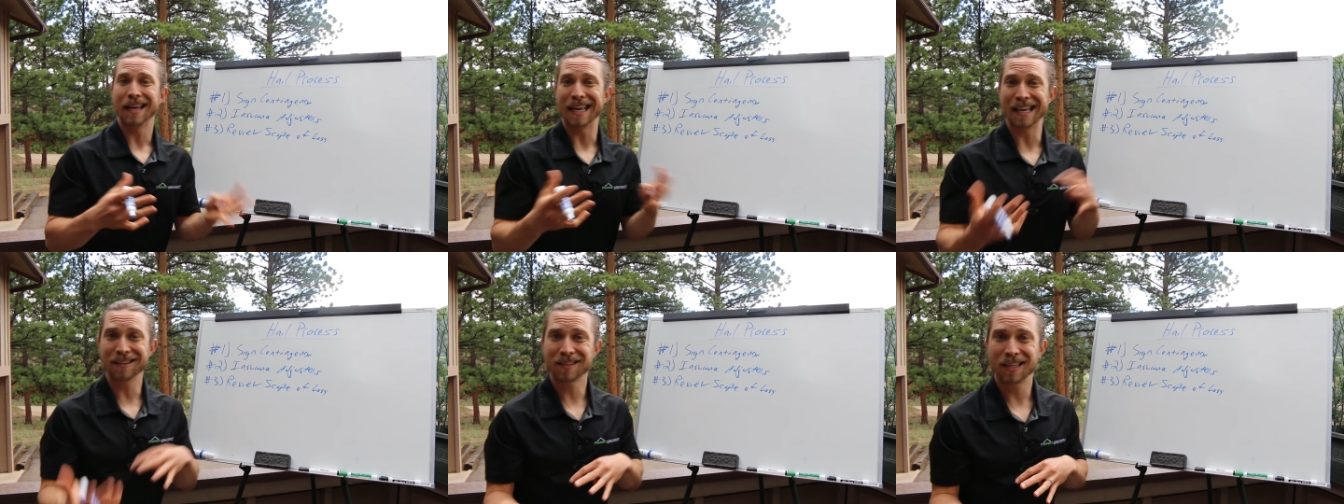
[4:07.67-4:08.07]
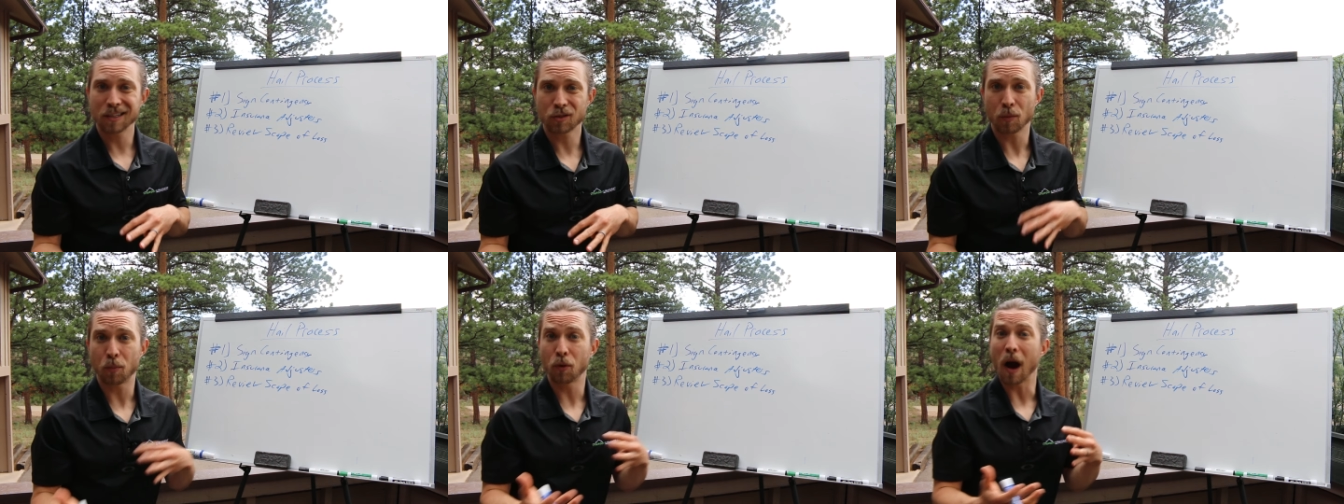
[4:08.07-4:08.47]
is
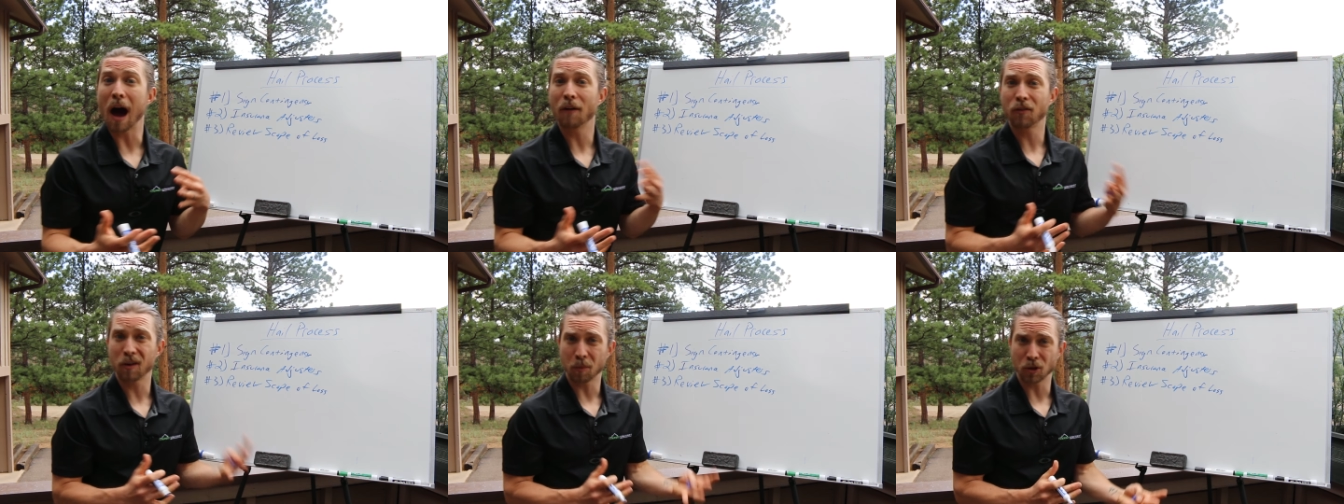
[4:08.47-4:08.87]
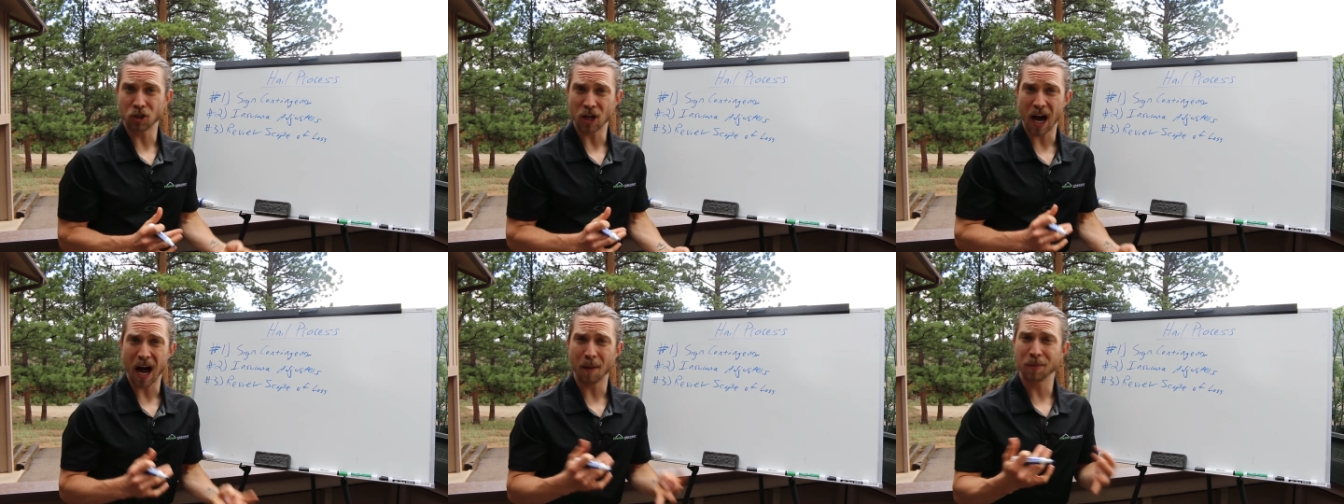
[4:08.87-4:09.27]
this a profitable
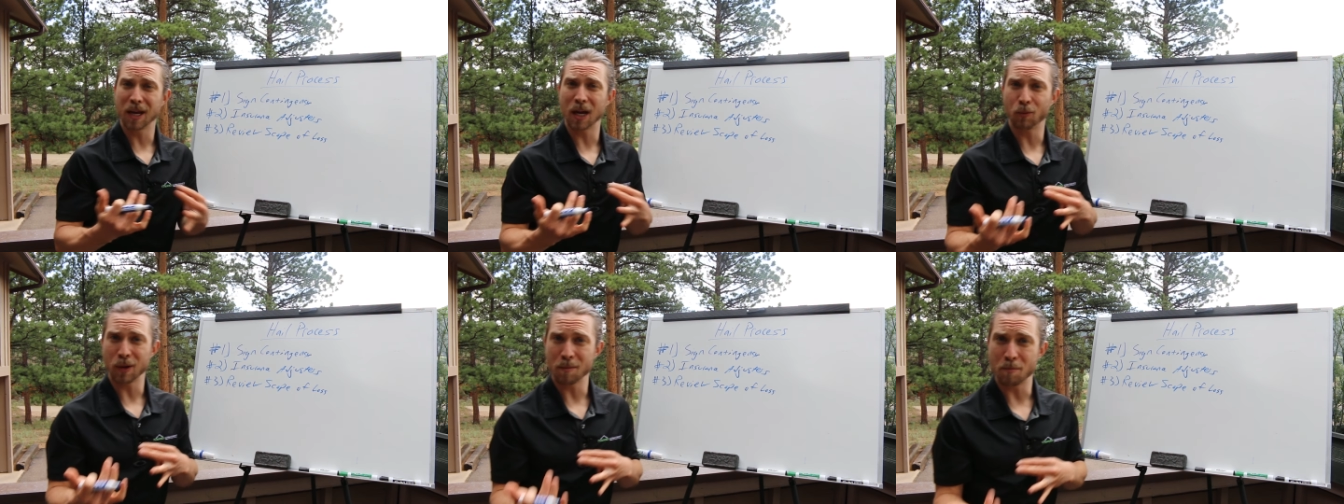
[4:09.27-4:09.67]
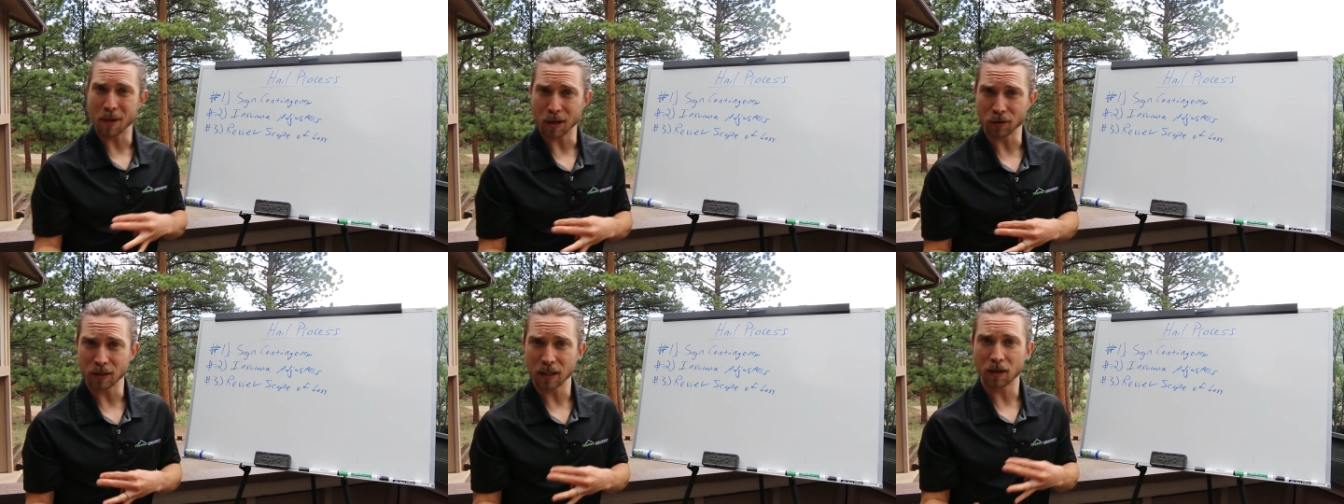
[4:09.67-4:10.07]
job? Can we
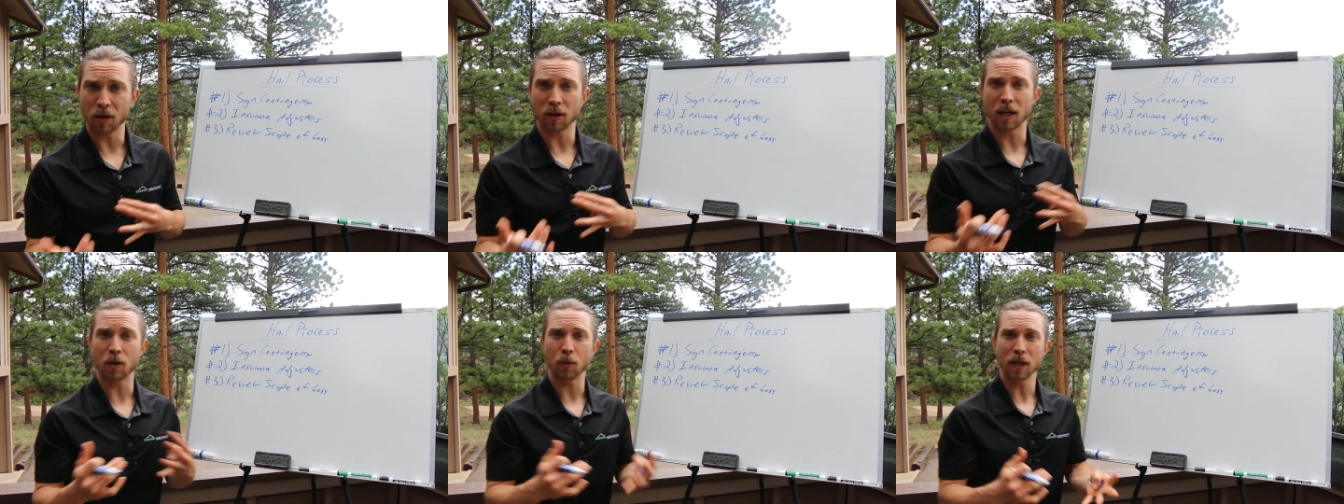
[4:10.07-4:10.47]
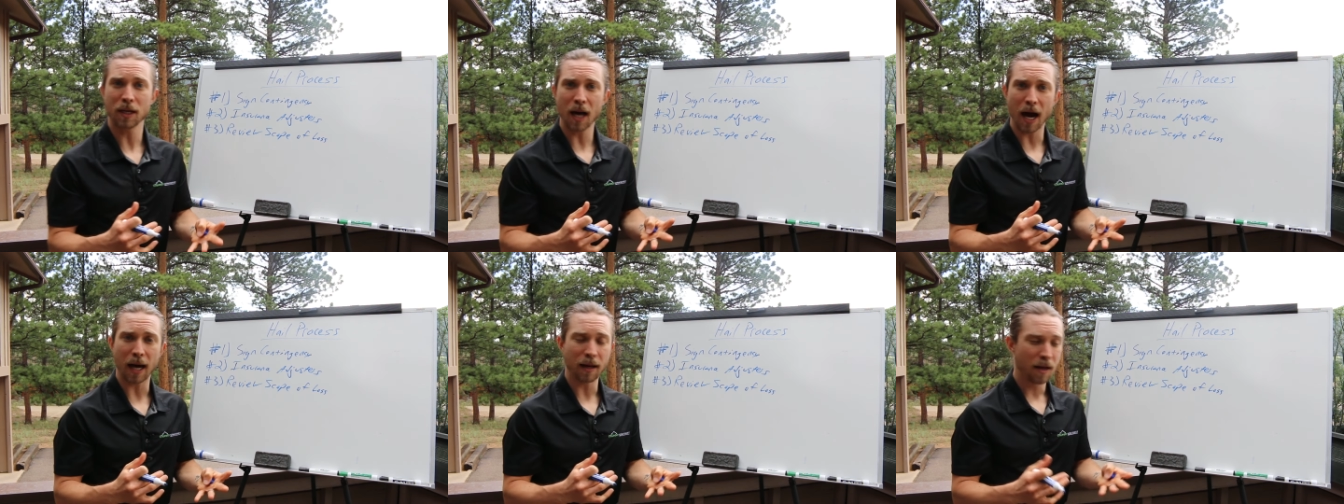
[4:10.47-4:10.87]
build it or can we
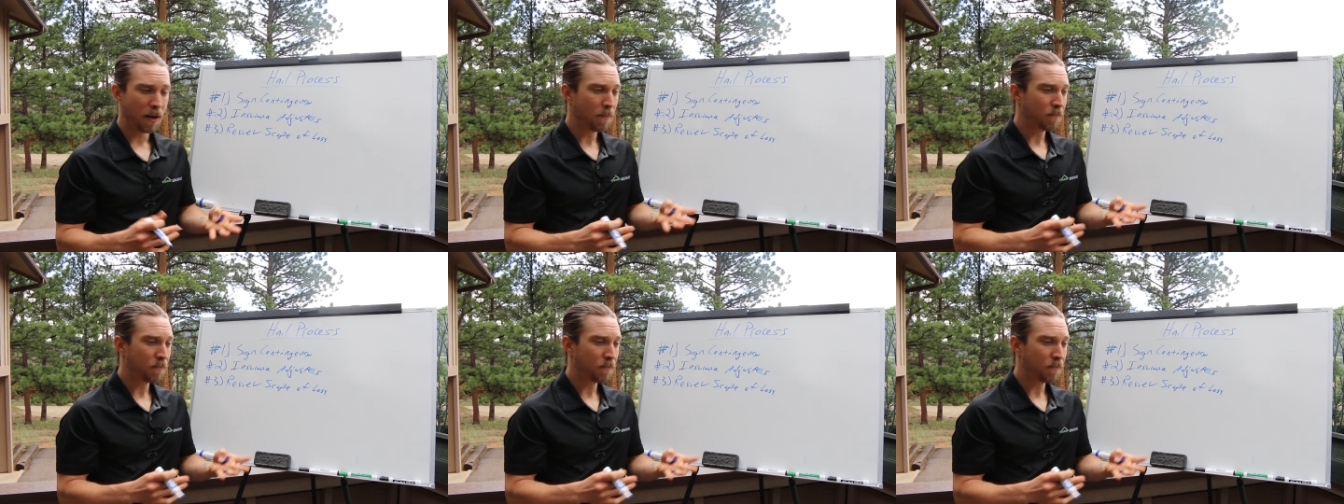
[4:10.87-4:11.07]
not?